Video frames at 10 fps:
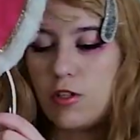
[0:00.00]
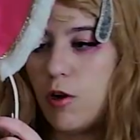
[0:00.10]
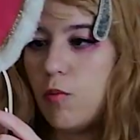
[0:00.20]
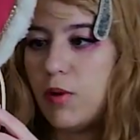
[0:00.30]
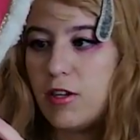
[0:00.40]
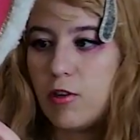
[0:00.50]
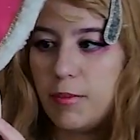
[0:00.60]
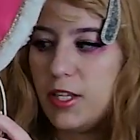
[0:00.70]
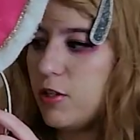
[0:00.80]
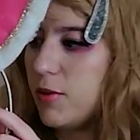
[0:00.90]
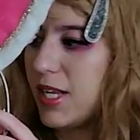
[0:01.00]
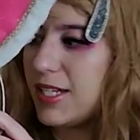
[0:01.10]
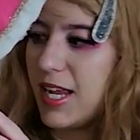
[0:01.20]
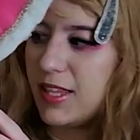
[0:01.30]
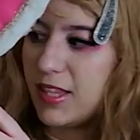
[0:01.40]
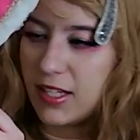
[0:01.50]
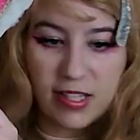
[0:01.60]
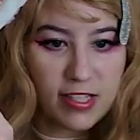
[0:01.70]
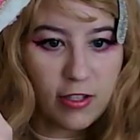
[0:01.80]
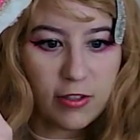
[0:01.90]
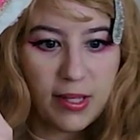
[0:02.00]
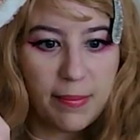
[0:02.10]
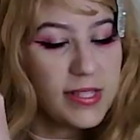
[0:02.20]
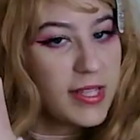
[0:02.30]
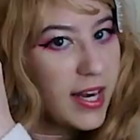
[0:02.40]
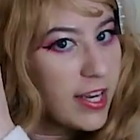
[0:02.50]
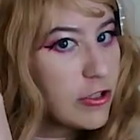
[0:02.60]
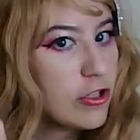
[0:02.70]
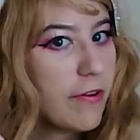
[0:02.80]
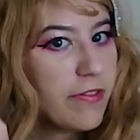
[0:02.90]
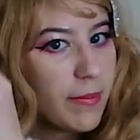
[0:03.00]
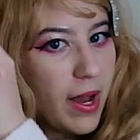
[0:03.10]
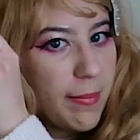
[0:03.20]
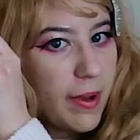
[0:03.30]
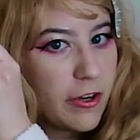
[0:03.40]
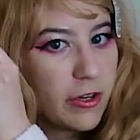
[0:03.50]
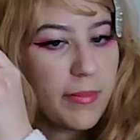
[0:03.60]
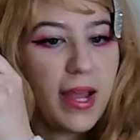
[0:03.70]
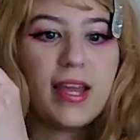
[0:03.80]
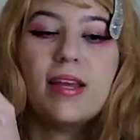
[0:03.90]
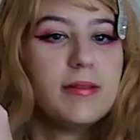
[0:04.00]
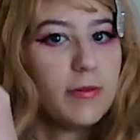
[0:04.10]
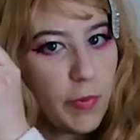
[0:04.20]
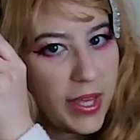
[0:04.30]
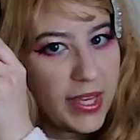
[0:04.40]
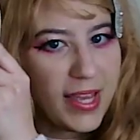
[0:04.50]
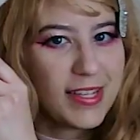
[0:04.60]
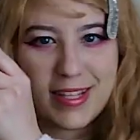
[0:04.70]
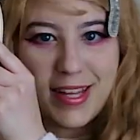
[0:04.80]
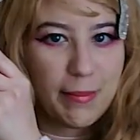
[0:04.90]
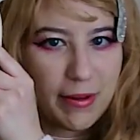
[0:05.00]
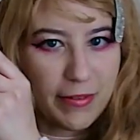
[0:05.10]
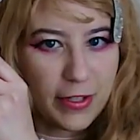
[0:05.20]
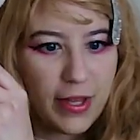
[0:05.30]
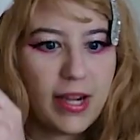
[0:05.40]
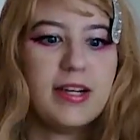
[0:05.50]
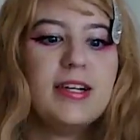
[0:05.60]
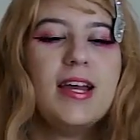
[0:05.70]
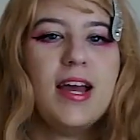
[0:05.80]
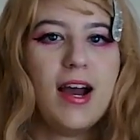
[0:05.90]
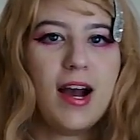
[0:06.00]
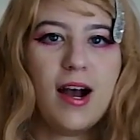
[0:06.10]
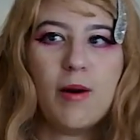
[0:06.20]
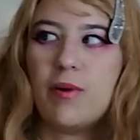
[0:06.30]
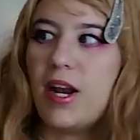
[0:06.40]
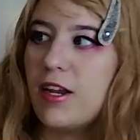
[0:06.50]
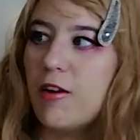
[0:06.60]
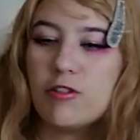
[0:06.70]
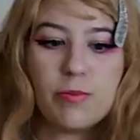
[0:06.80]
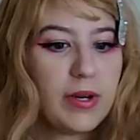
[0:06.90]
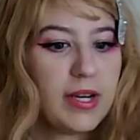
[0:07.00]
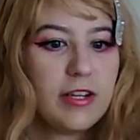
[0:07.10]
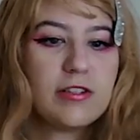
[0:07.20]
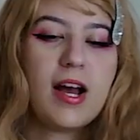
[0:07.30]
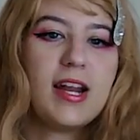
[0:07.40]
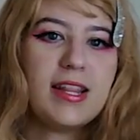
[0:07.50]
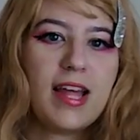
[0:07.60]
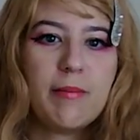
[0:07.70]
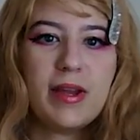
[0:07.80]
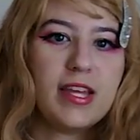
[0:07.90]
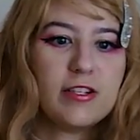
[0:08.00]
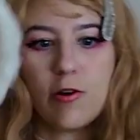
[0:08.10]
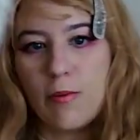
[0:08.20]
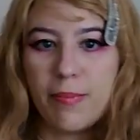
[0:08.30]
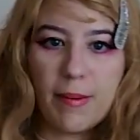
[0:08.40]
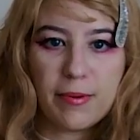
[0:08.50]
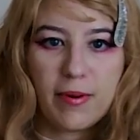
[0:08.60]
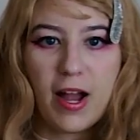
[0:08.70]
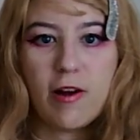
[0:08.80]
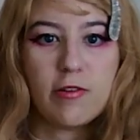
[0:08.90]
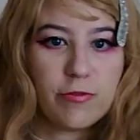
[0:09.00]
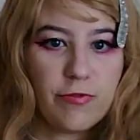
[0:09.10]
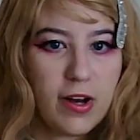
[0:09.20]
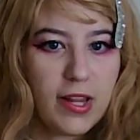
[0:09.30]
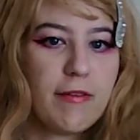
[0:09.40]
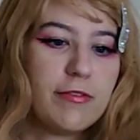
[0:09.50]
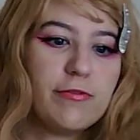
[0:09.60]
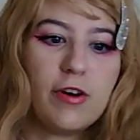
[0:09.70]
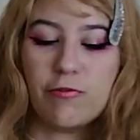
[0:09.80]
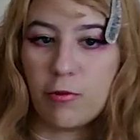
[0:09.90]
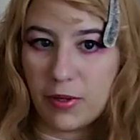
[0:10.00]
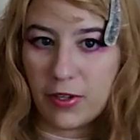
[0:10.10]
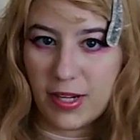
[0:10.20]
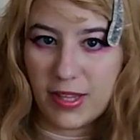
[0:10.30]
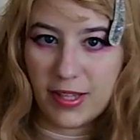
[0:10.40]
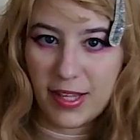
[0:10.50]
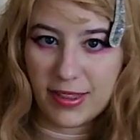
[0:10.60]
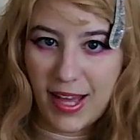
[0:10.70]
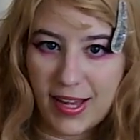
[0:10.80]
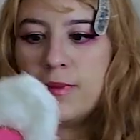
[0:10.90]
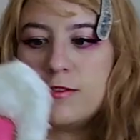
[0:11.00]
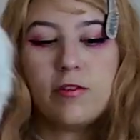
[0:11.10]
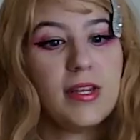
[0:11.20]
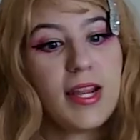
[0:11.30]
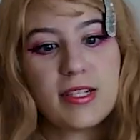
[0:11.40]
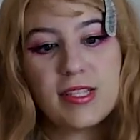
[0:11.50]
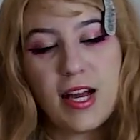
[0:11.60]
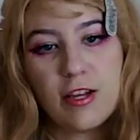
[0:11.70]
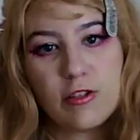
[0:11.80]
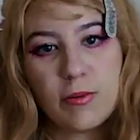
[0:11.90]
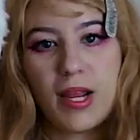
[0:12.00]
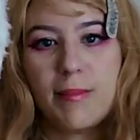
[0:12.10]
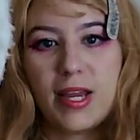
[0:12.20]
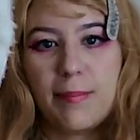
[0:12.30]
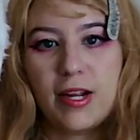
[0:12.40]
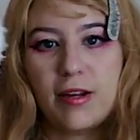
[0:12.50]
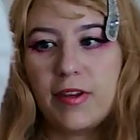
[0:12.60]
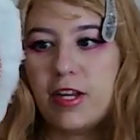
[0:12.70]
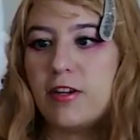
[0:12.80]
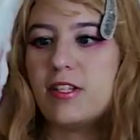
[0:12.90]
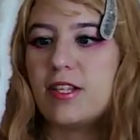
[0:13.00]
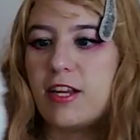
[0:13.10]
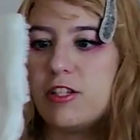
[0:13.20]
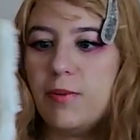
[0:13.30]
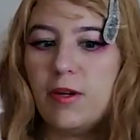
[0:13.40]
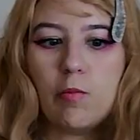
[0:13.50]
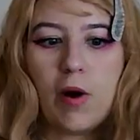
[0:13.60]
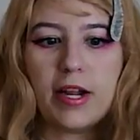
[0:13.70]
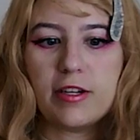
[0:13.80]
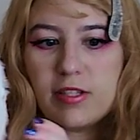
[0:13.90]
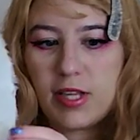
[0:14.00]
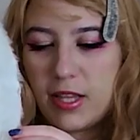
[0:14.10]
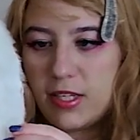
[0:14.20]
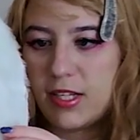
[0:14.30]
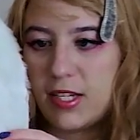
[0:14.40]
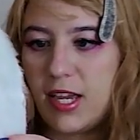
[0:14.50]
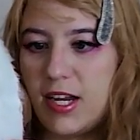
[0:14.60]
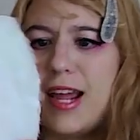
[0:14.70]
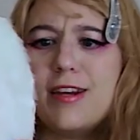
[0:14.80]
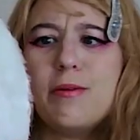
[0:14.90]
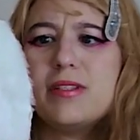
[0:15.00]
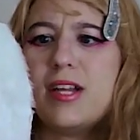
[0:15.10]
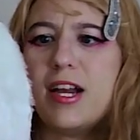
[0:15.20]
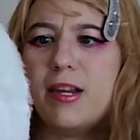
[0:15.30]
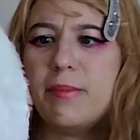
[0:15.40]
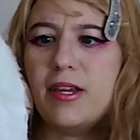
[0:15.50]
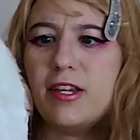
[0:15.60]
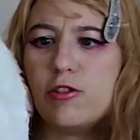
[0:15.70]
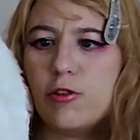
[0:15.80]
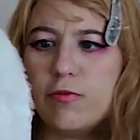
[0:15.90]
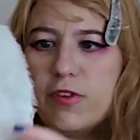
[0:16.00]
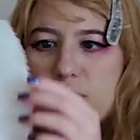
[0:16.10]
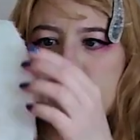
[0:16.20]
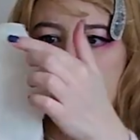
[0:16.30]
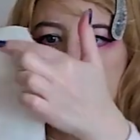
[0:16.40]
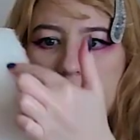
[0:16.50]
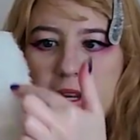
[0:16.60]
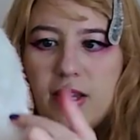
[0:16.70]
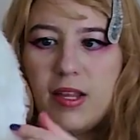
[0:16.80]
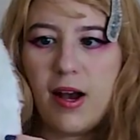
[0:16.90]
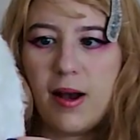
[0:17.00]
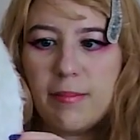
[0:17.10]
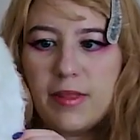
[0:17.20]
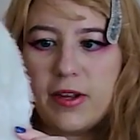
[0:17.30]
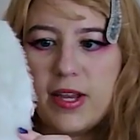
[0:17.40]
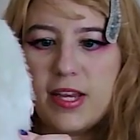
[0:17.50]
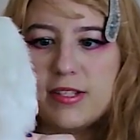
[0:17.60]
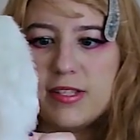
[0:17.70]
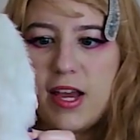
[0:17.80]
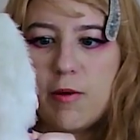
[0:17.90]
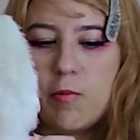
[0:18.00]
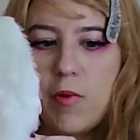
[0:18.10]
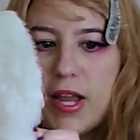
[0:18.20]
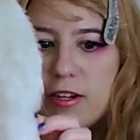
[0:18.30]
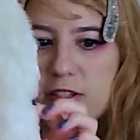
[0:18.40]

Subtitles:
So what I normally do is I take these little clippies and I shove them up under my wig into like my real hair when I go to put ears on, and that way they don't bump around or fall off or fall forward or anything like that. So the next thing I'll do when I make a pair of ears is actually put a wire skeleton in, and I know it's not going to be too visible, but there is a wire